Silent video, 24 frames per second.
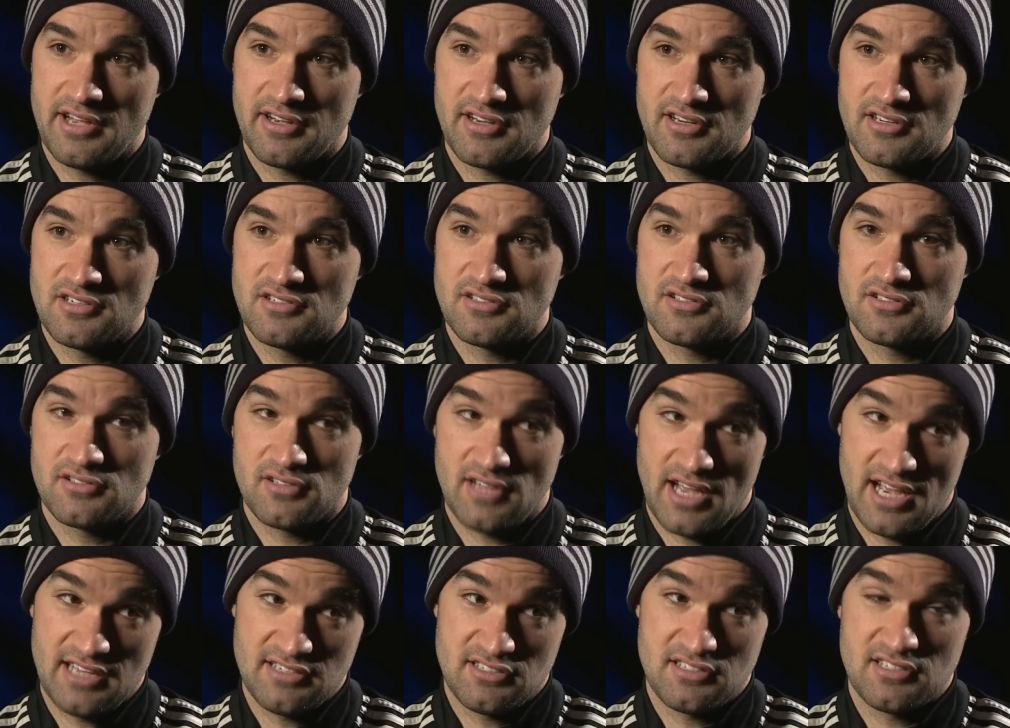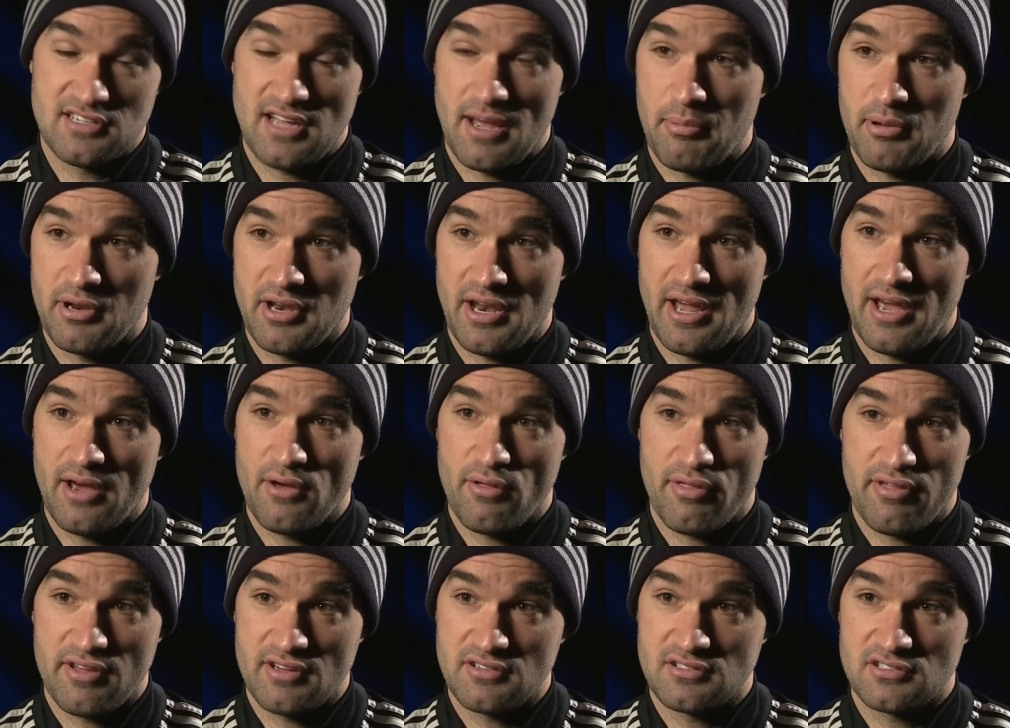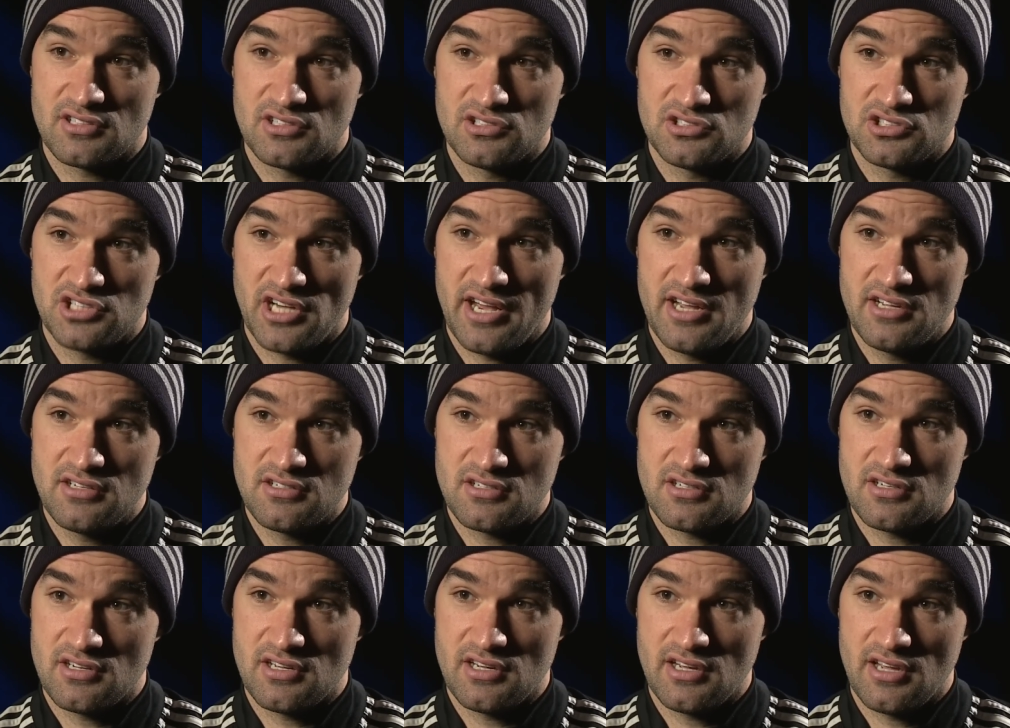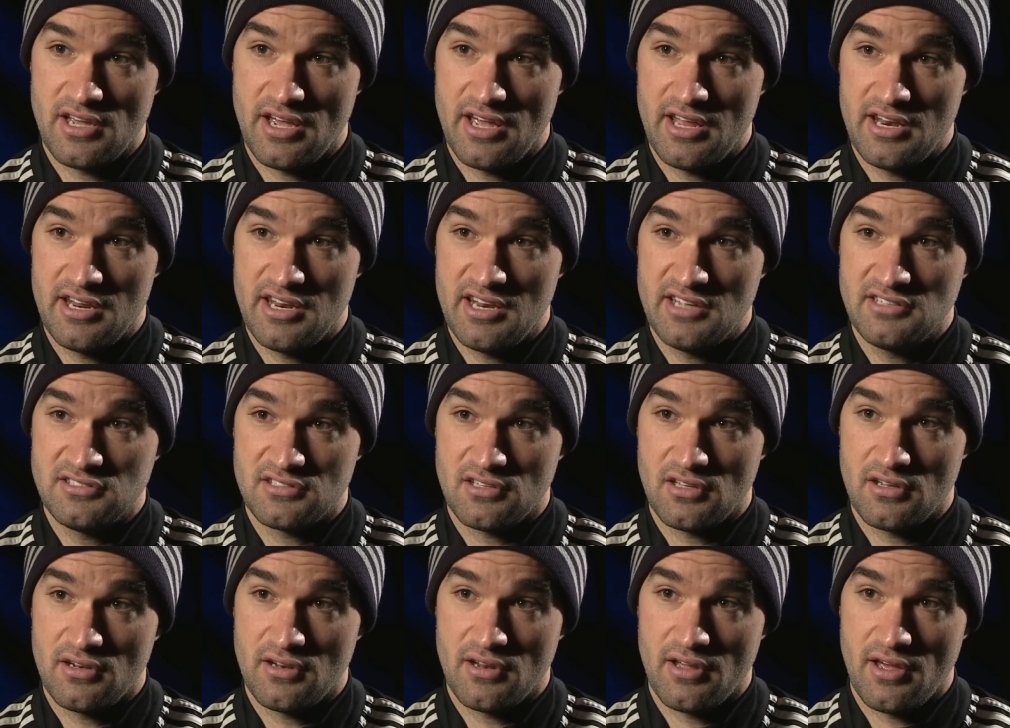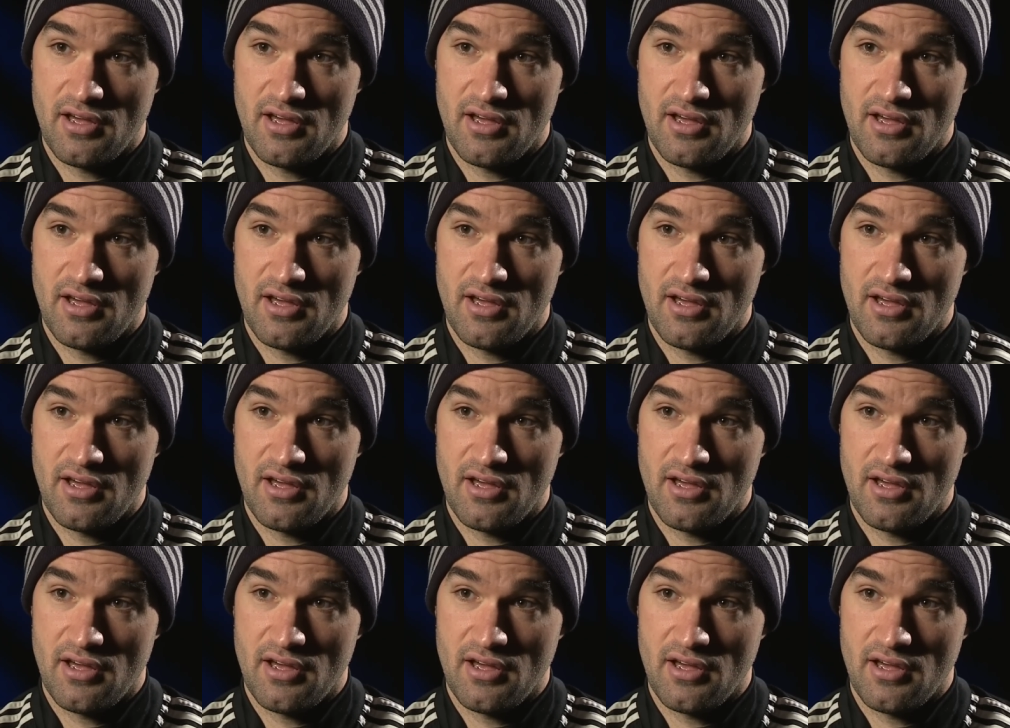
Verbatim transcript: because as has happened now, things can change in an instant.